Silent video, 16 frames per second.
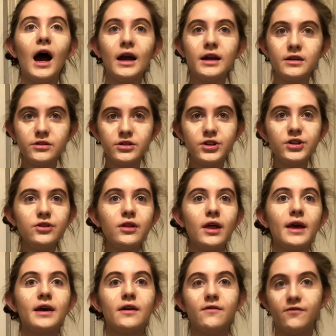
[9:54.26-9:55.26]
I used to do
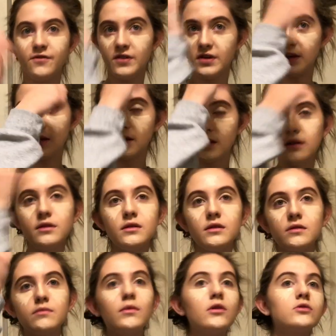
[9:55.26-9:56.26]
like a V
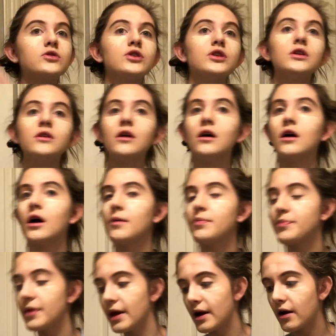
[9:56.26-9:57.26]
motion
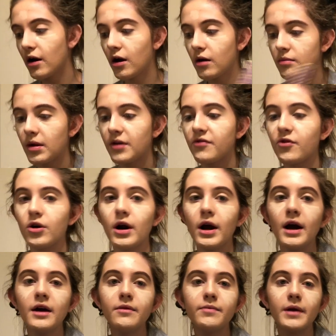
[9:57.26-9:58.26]
up there on my
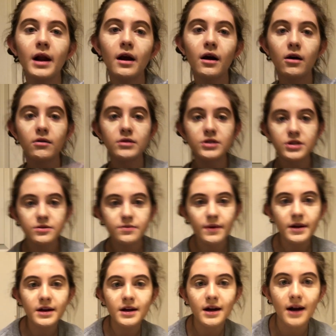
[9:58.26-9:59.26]
forehead, but I always just
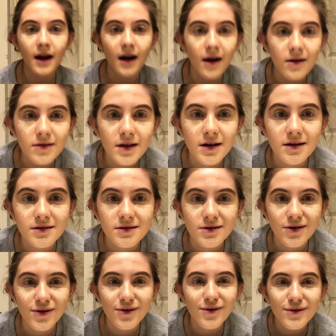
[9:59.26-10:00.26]
blended it out like a
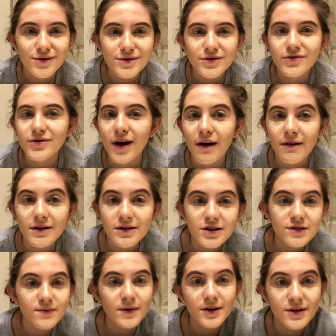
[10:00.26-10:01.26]
circle, so now I
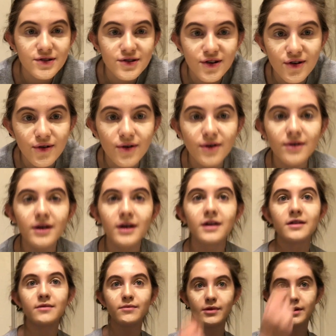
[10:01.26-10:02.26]
just put a circle
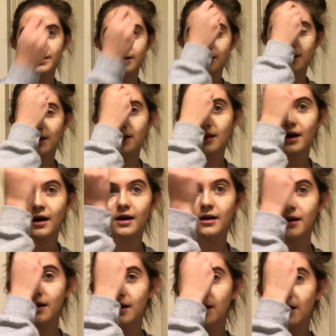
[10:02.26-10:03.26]
and blend it like that.